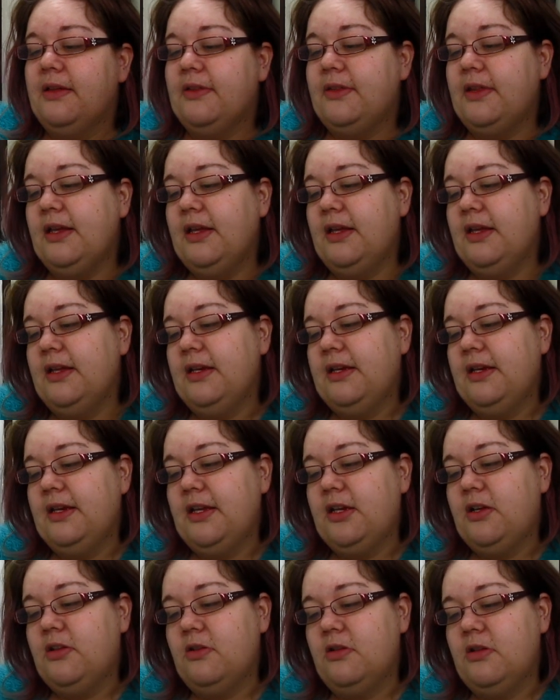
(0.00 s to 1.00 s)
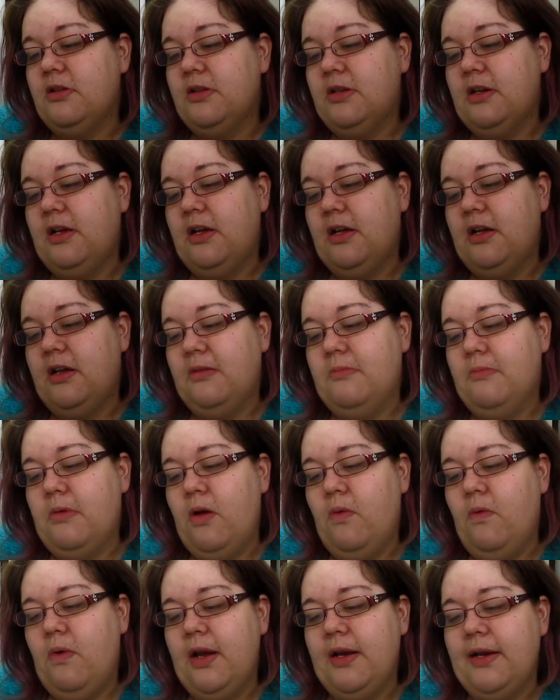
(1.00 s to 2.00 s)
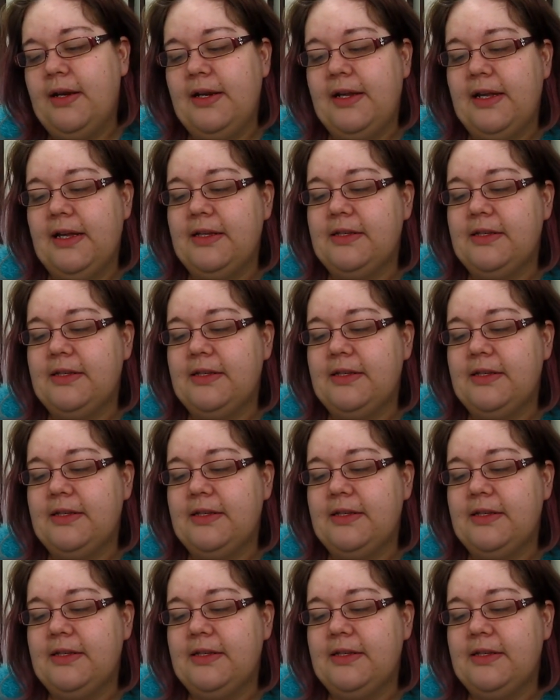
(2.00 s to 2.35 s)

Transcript: Then he got a whitening